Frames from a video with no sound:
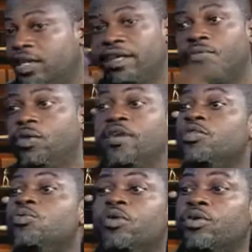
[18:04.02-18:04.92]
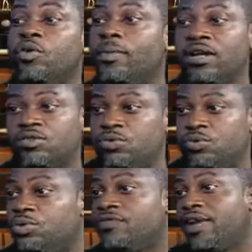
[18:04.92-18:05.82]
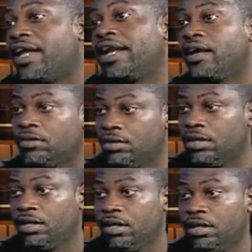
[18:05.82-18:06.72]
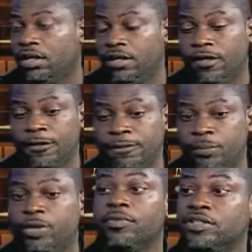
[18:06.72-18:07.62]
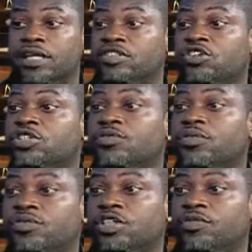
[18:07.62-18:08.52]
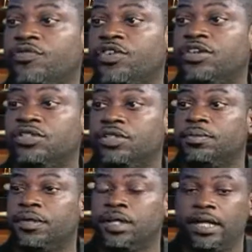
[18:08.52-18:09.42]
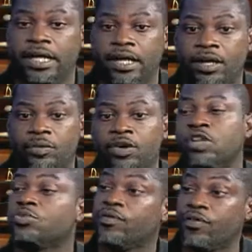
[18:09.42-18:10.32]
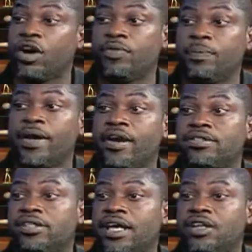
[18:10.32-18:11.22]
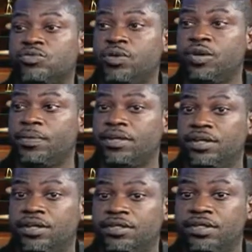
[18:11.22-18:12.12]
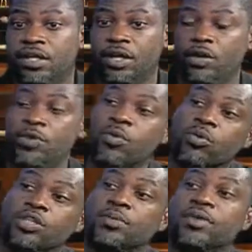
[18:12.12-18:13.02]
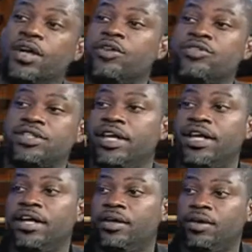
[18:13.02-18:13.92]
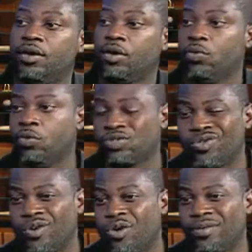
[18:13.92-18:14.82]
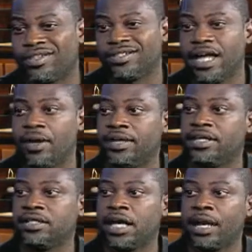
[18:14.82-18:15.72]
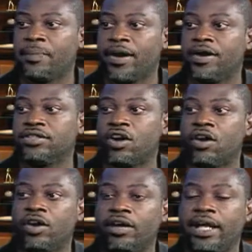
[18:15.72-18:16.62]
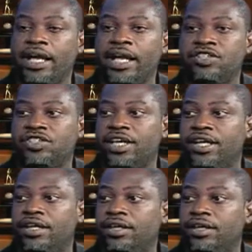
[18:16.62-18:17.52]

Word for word: and whatever you want to know about the school, you can find out uh, pretty much at the touch of, touch of a fingertip. Uh, we also involve the parents in that as well because we want them to understand what's going on because nowadays a lot of parents aren't educated